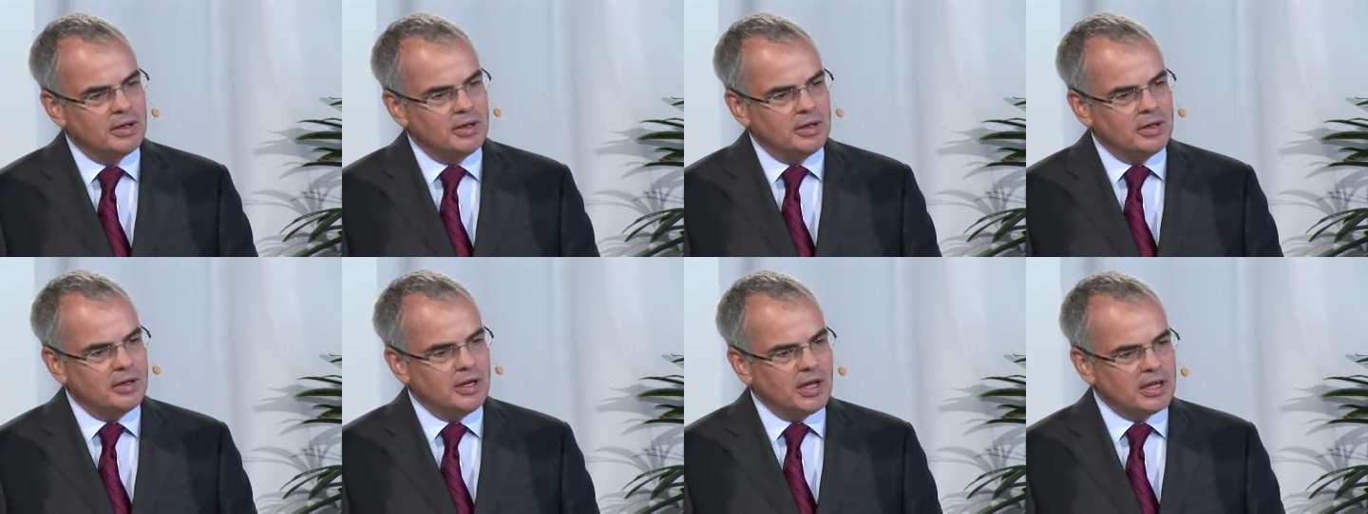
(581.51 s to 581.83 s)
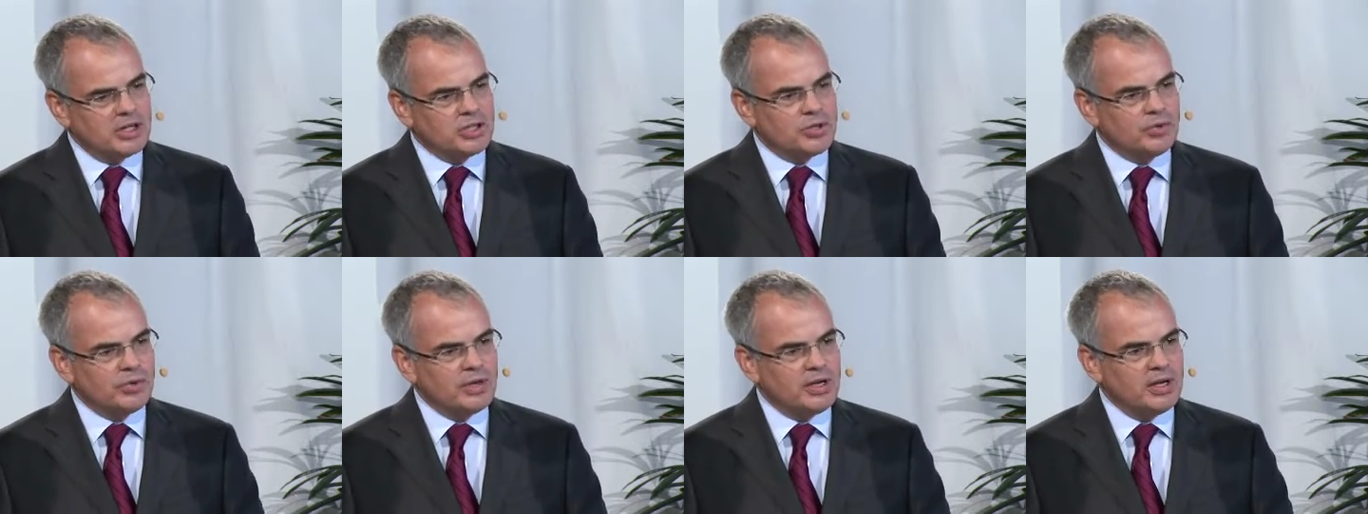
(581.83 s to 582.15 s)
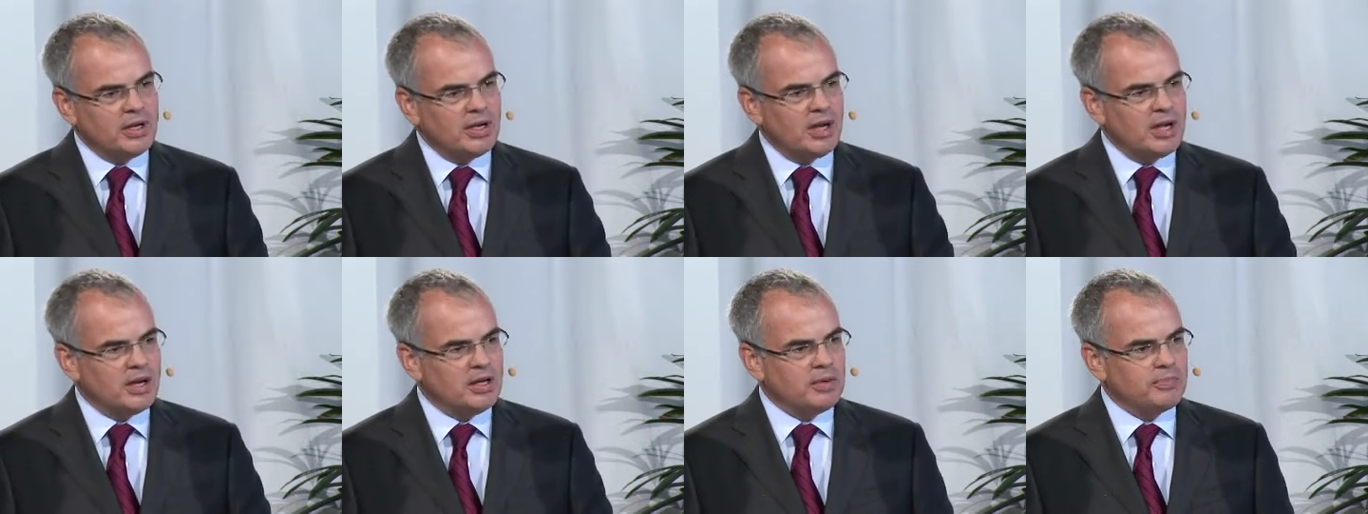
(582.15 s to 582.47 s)
Luxury
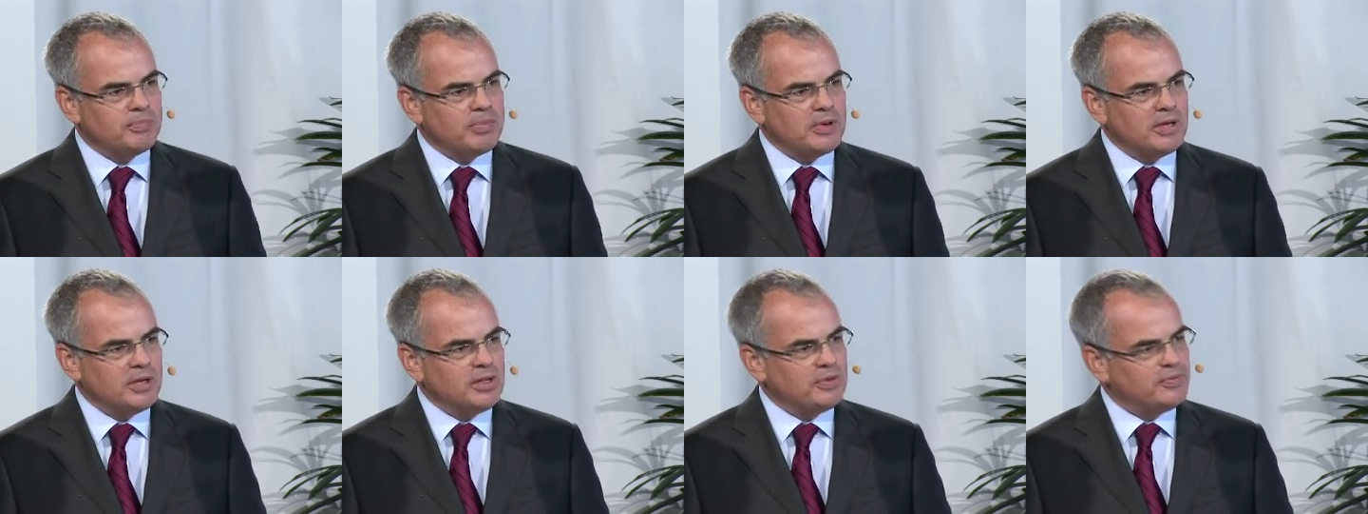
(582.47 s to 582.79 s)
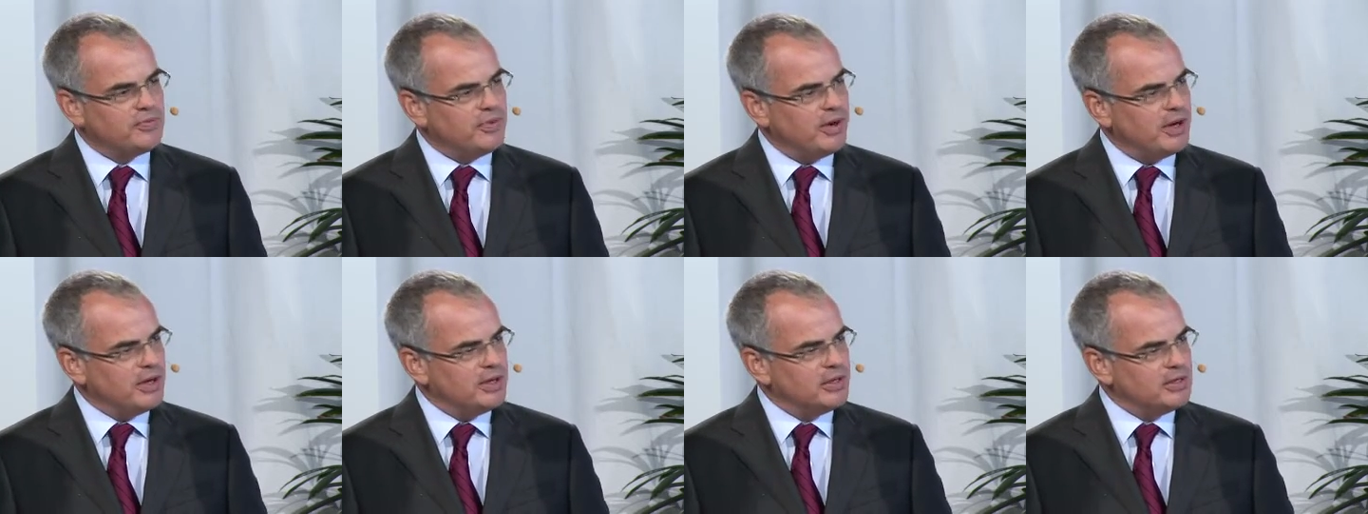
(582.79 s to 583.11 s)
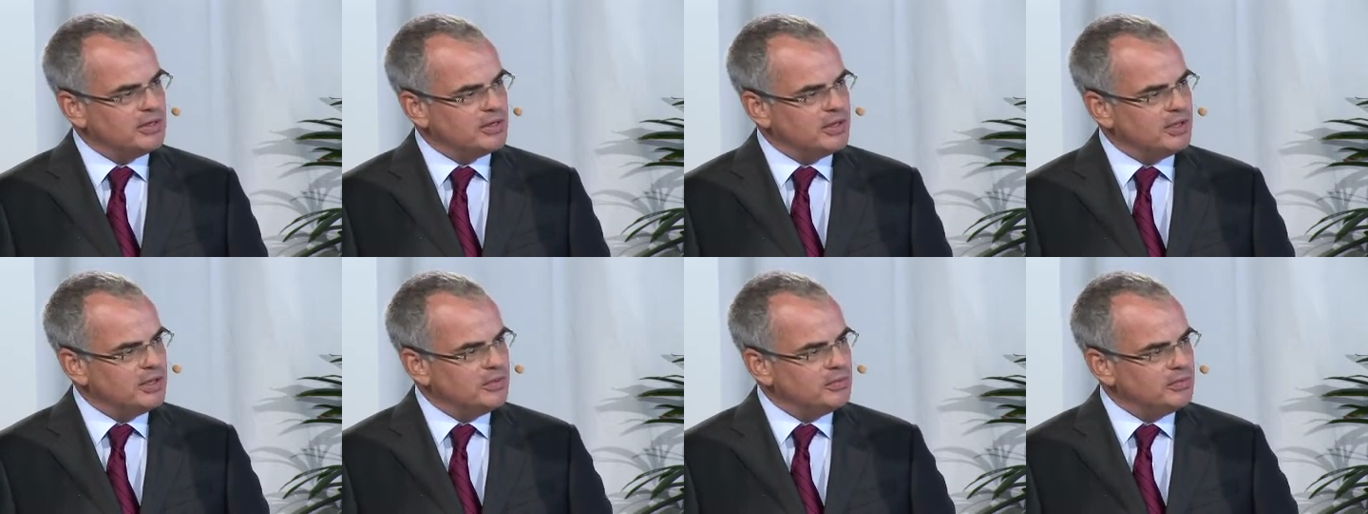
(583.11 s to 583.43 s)
can be defined
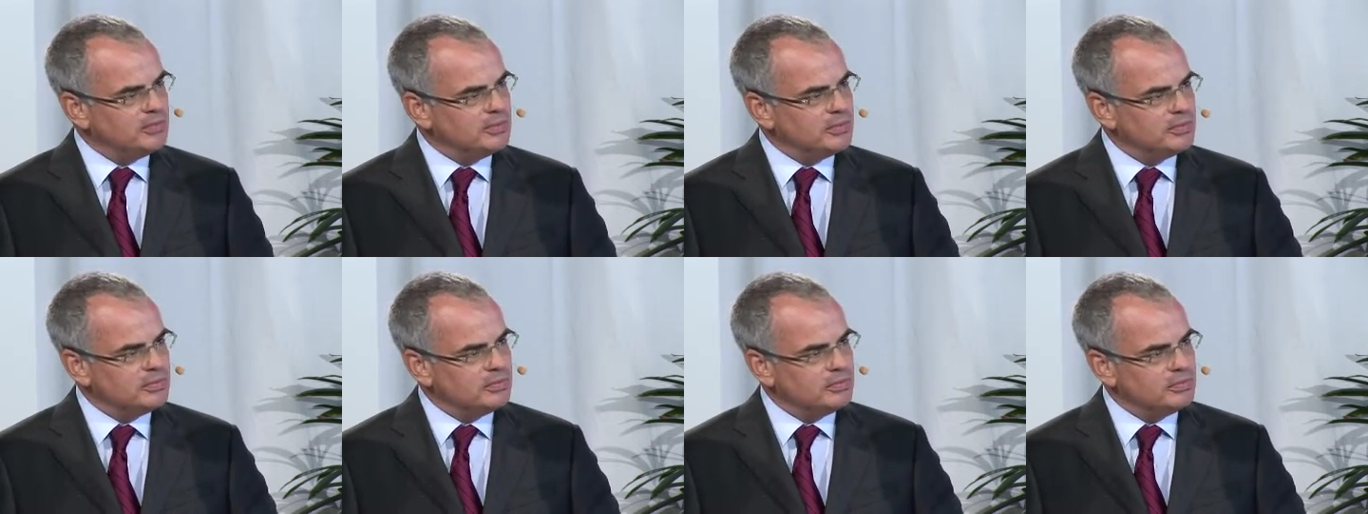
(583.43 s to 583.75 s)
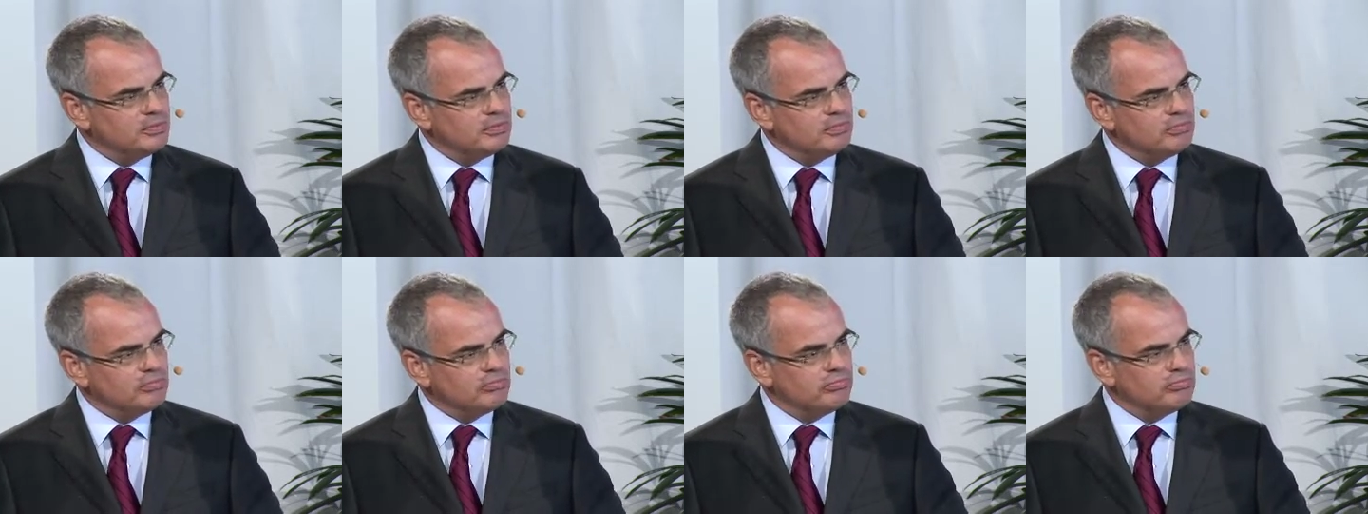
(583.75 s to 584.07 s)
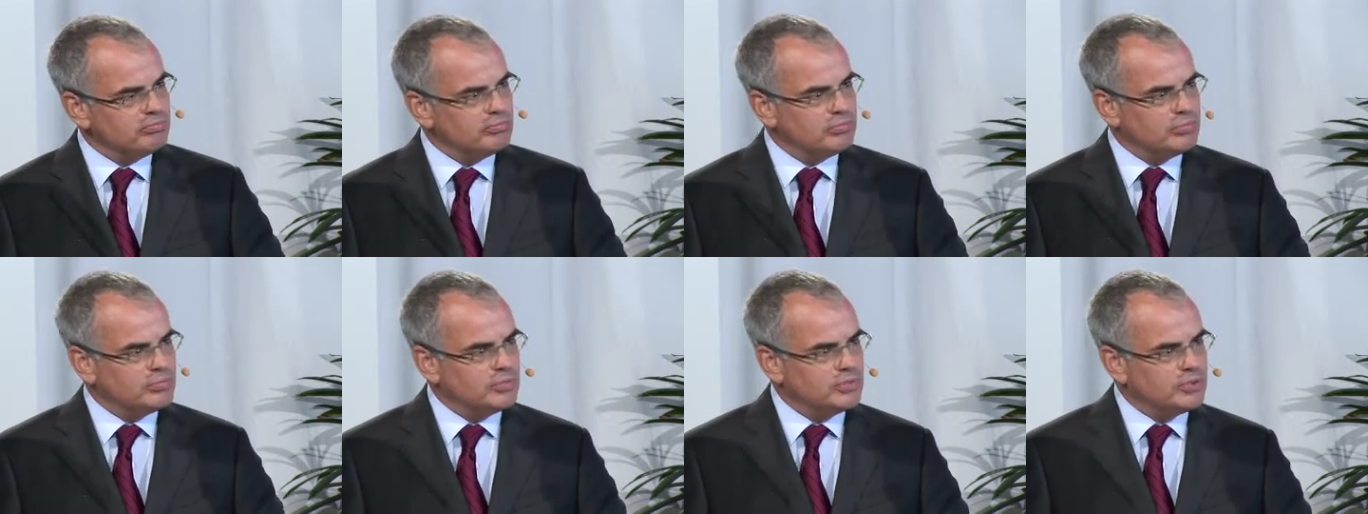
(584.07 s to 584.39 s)
in
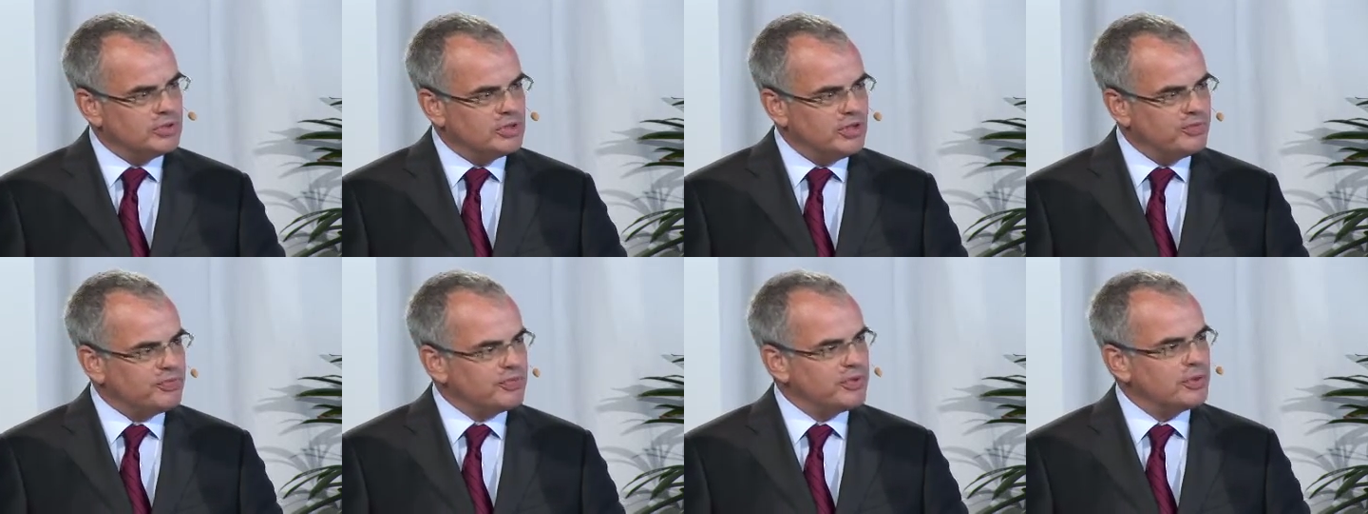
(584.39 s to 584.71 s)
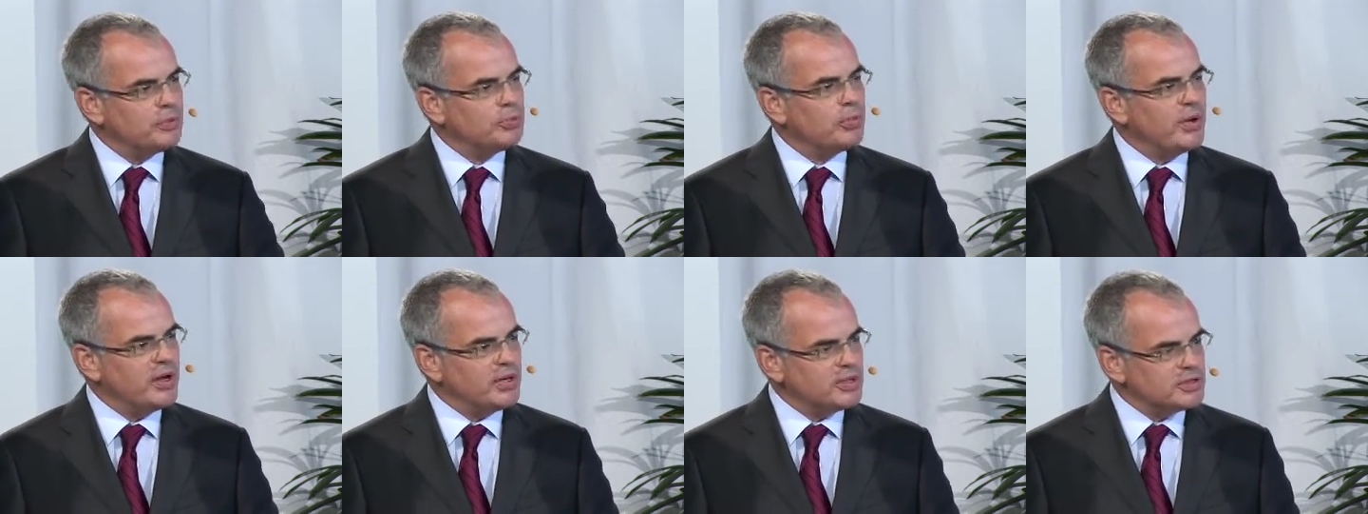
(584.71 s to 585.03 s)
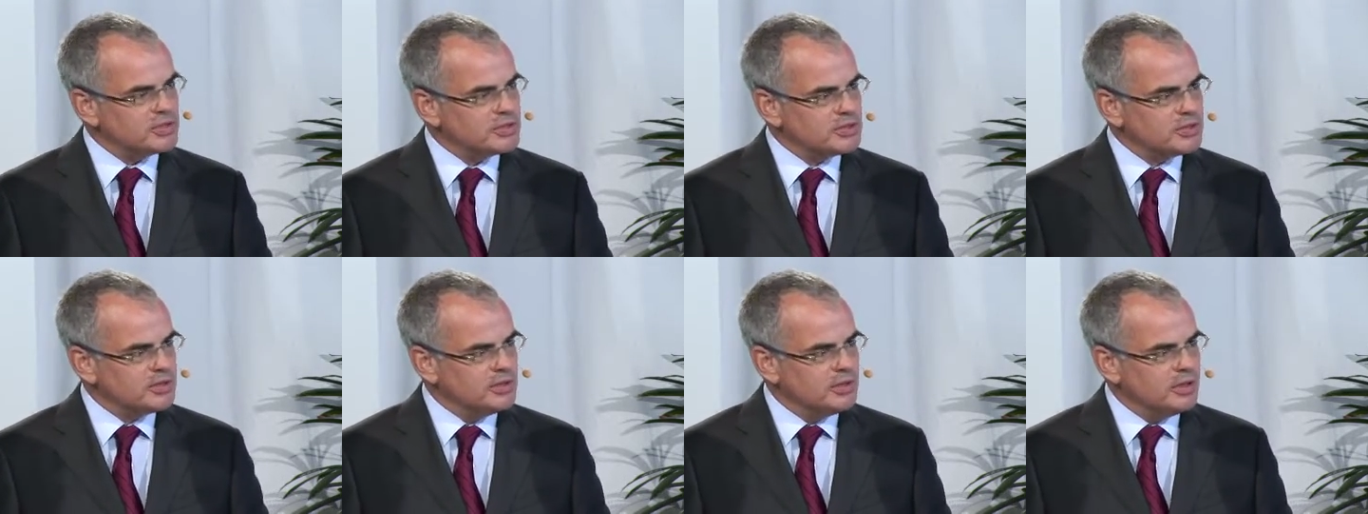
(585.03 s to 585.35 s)
different
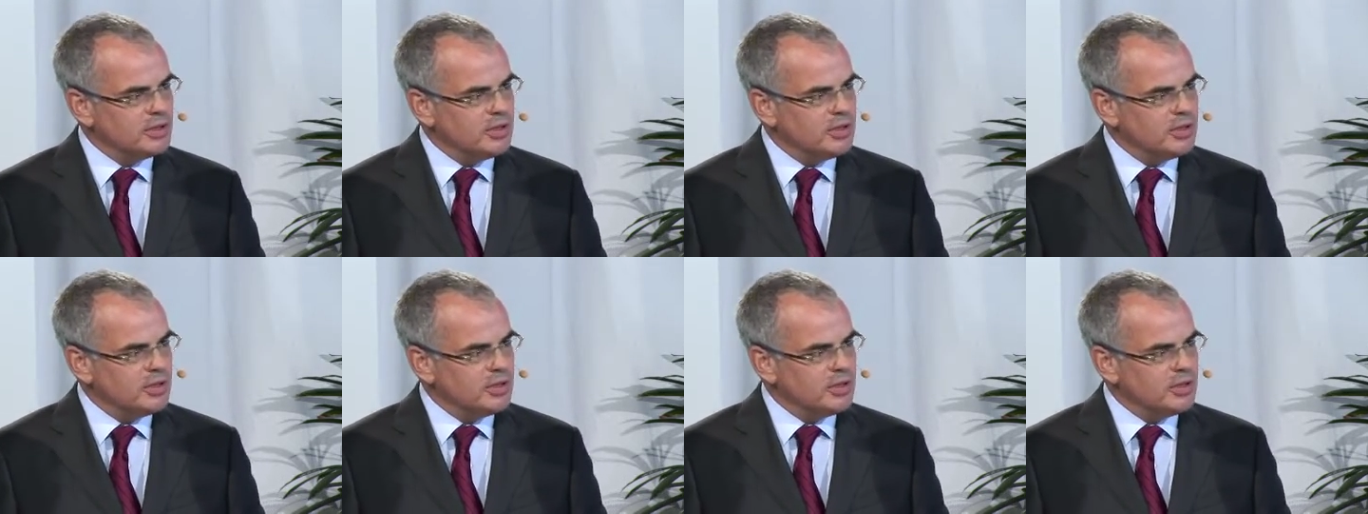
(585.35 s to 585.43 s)
ways,